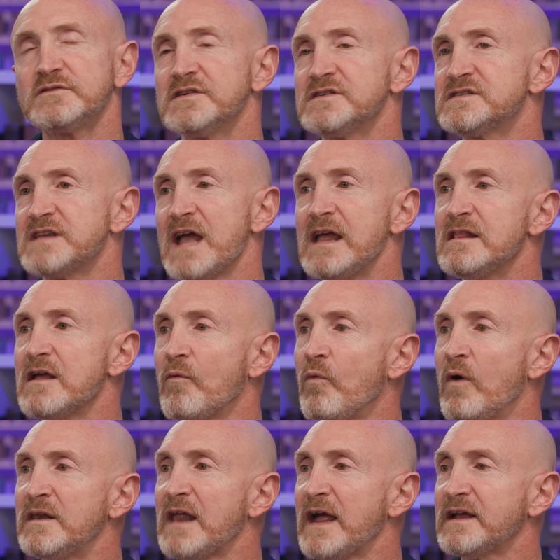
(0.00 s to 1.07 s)
to say that
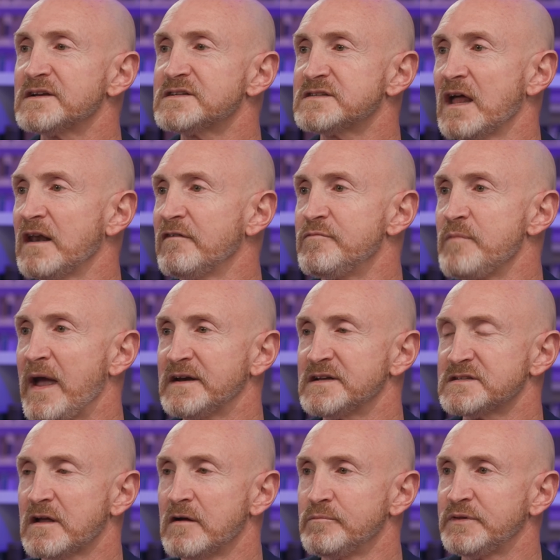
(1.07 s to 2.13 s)
one like a son of man
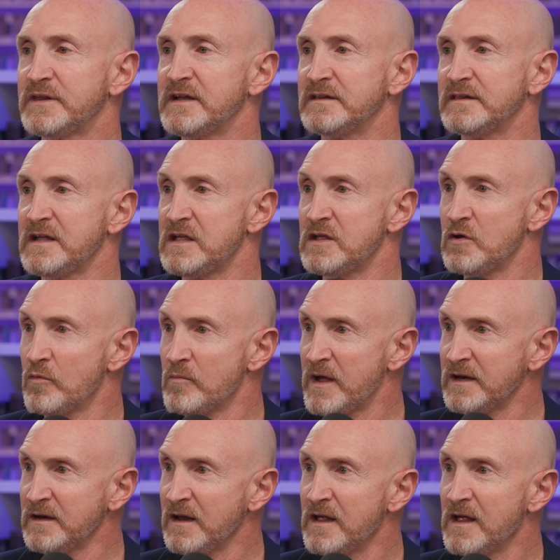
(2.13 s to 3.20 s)
is completely
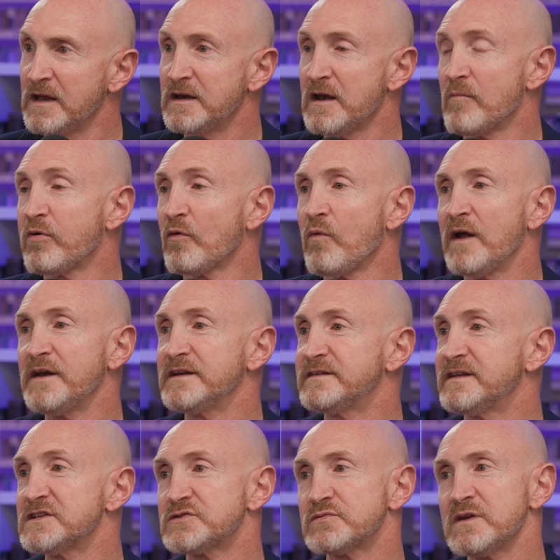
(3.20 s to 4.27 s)
human, number one, it
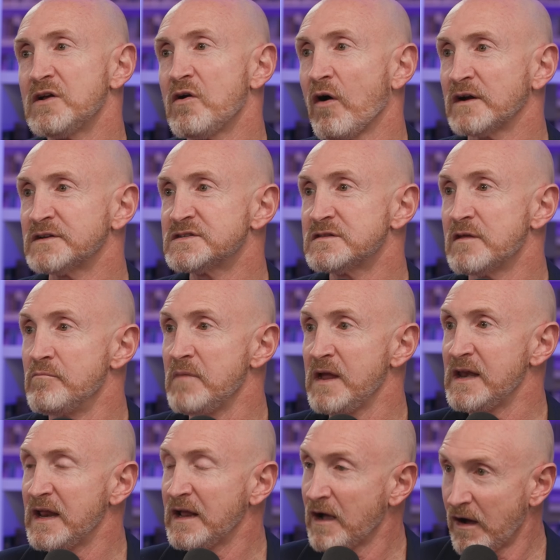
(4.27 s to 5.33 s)
disregards the
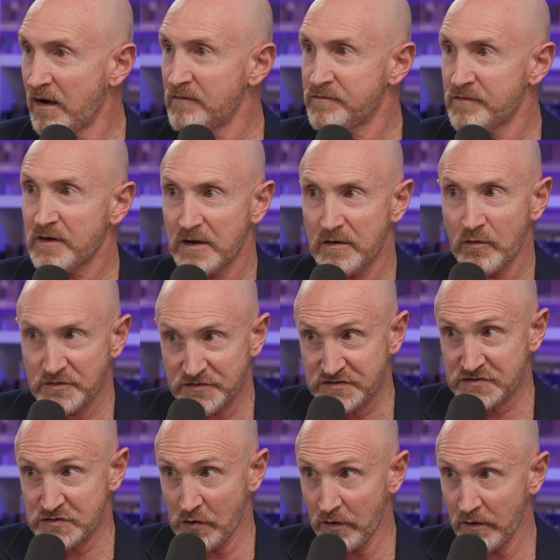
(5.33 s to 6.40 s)
meaning of
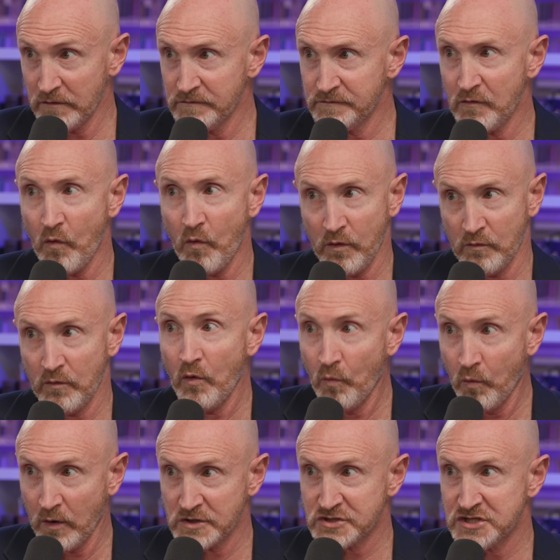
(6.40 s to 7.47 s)
serve or
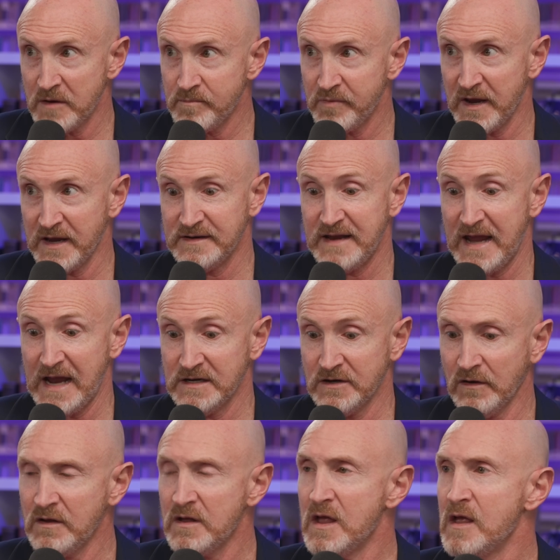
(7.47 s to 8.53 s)
worship in
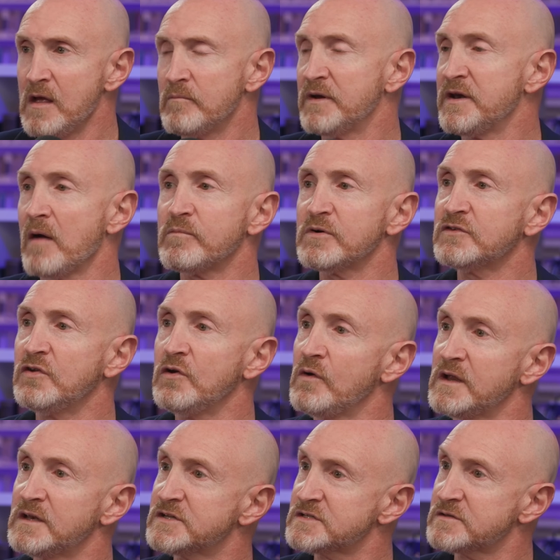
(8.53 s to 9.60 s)
Daniel. But number two,
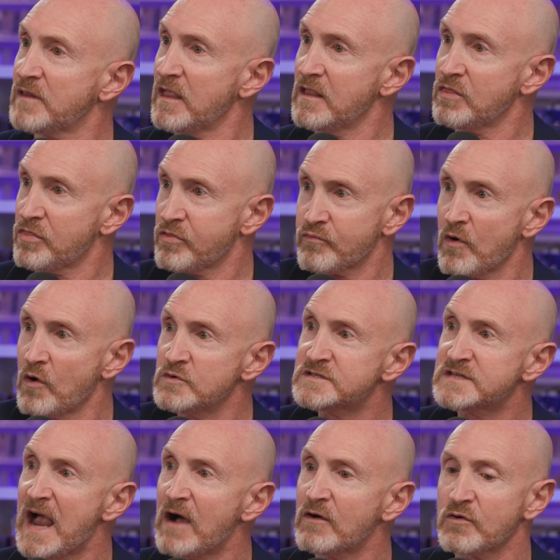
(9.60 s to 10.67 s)
it just, it
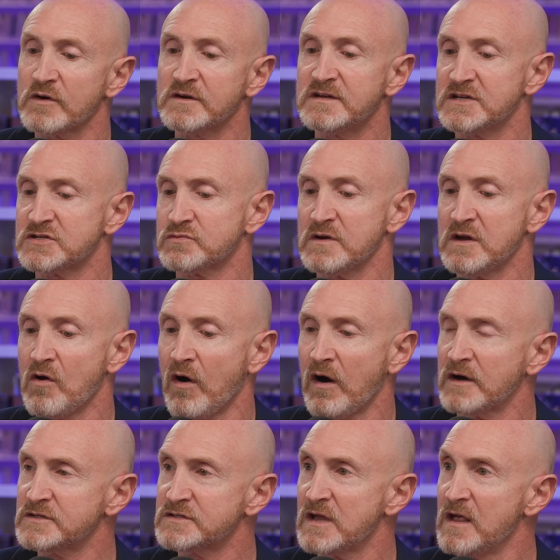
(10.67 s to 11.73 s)
throws out or it
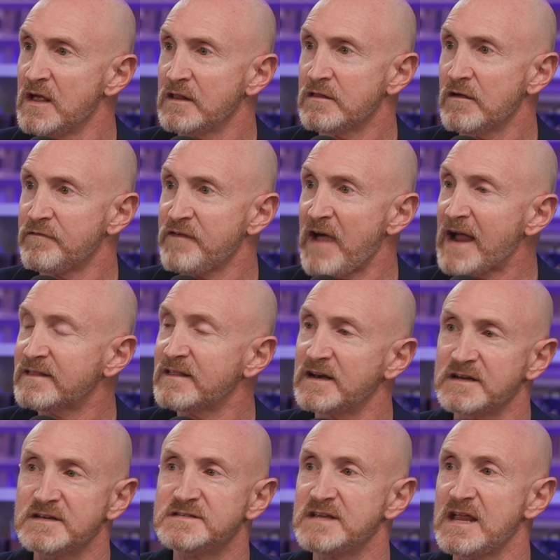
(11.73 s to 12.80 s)
disregards the fact
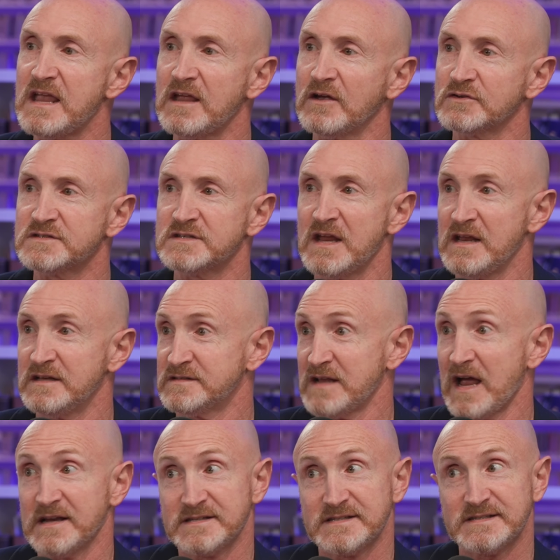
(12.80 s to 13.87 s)
that Ezekiel sees
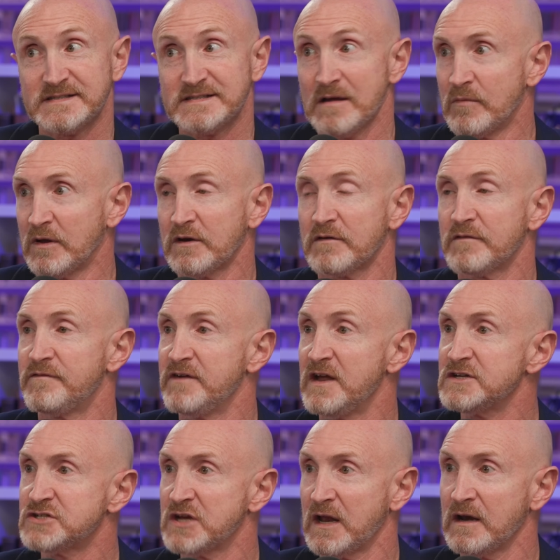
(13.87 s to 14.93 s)
a similar
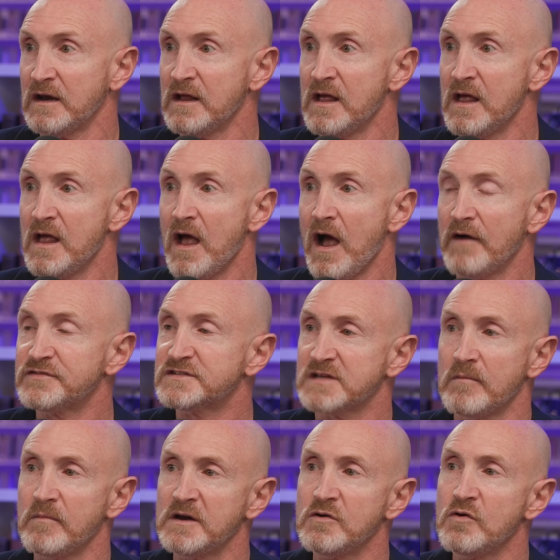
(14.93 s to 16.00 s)
vision of
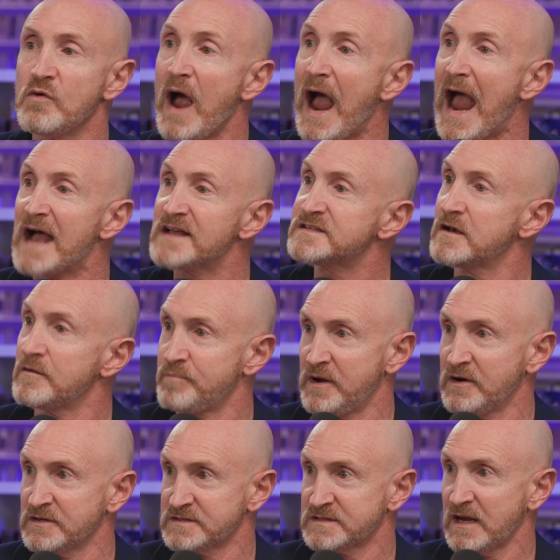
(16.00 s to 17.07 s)
someone who has an
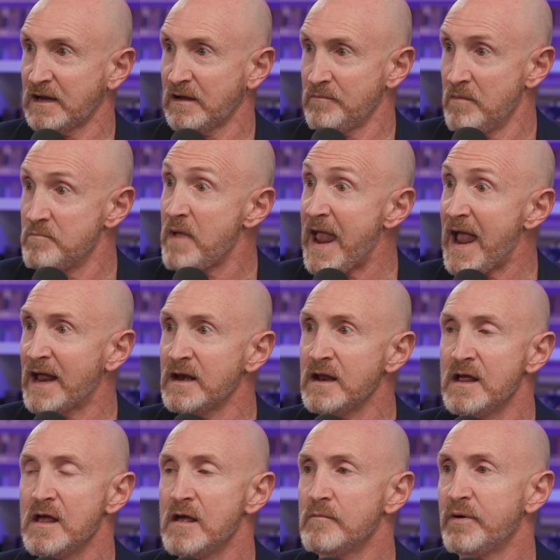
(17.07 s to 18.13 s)
appearance like a man,
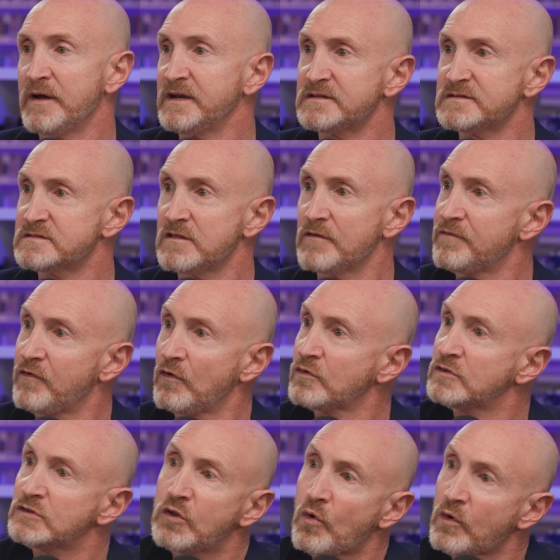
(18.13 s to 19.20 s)
but it's the full
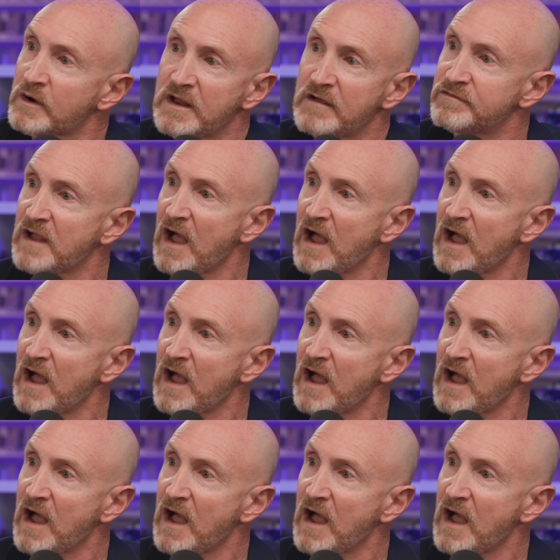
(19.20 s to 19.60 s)
glory of